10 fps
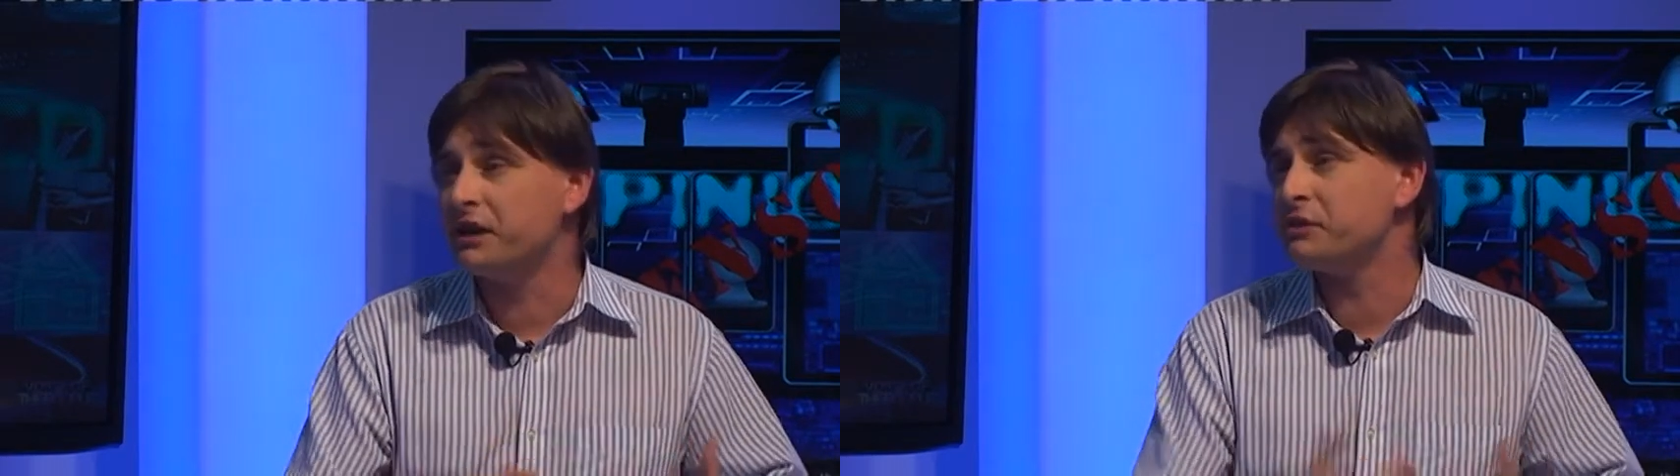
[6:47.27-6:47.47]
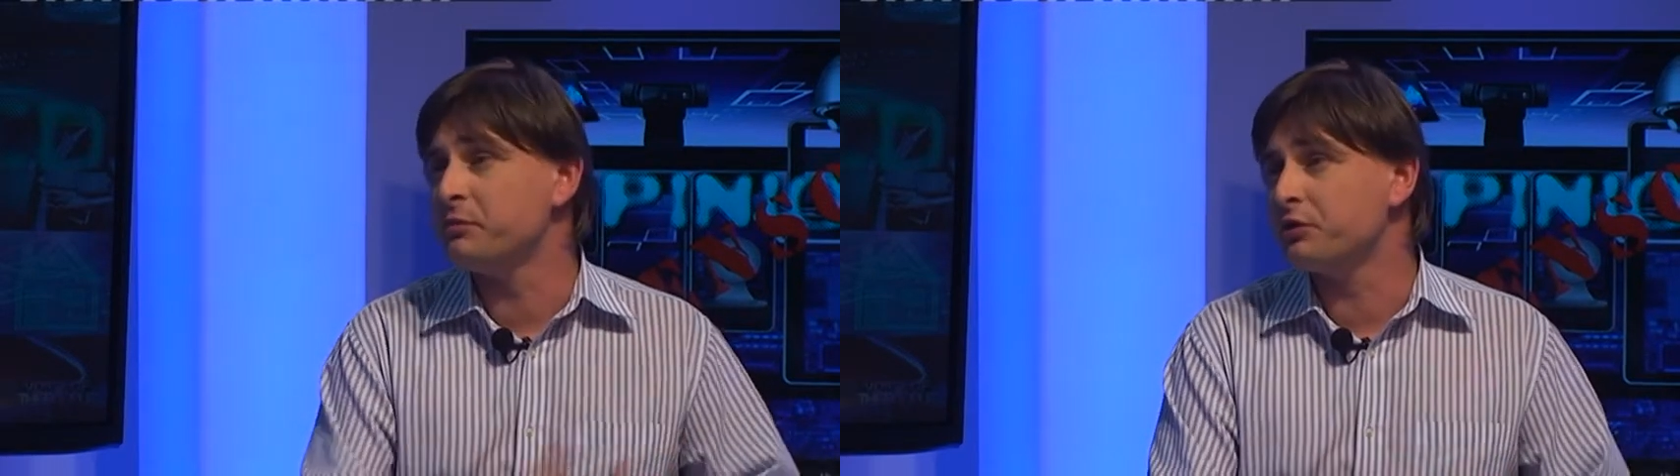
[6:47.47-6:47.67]

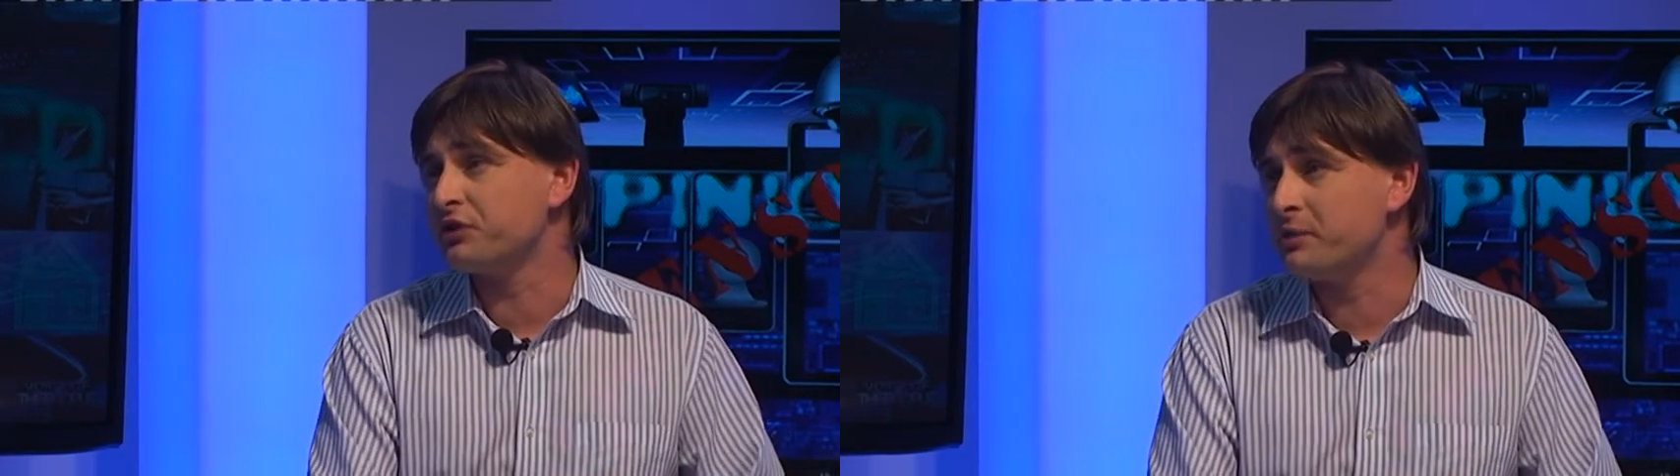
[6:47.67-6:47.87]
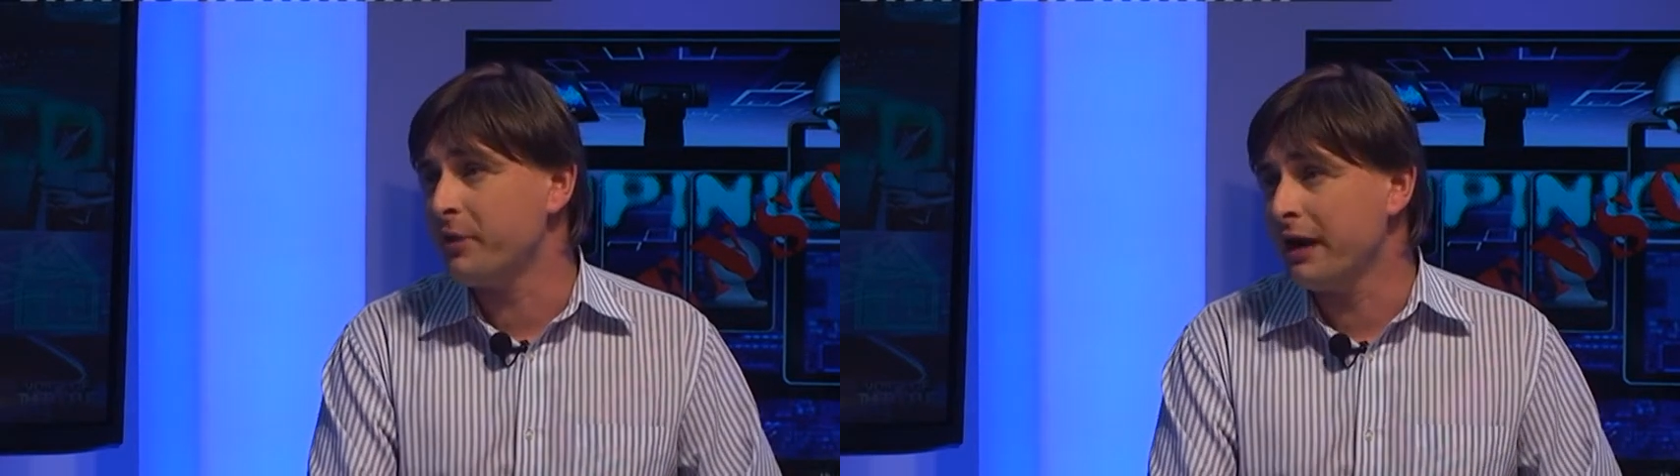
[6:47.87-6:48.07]
its
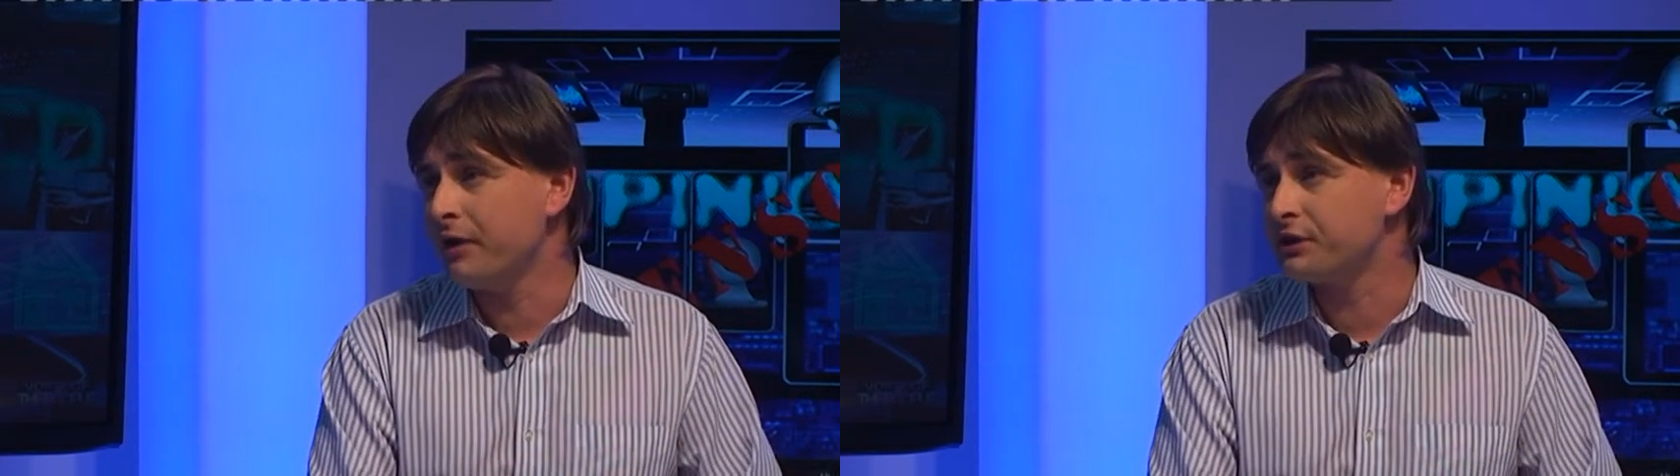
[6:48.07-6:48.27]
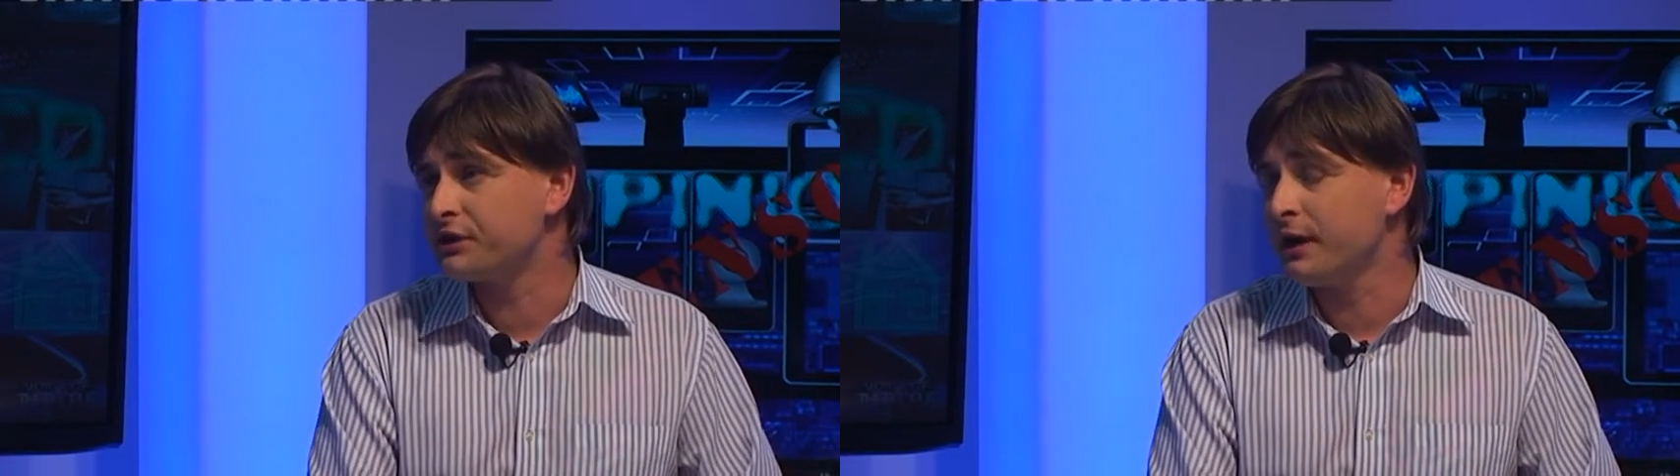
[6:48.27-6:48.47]
military
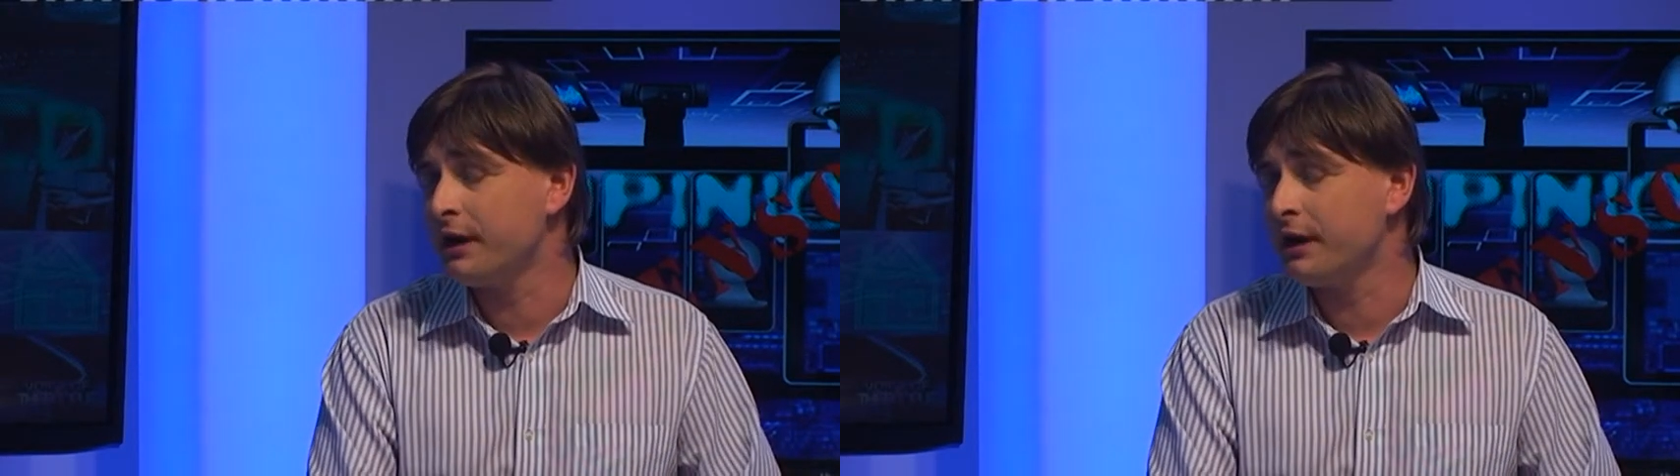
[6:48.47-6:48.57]
powers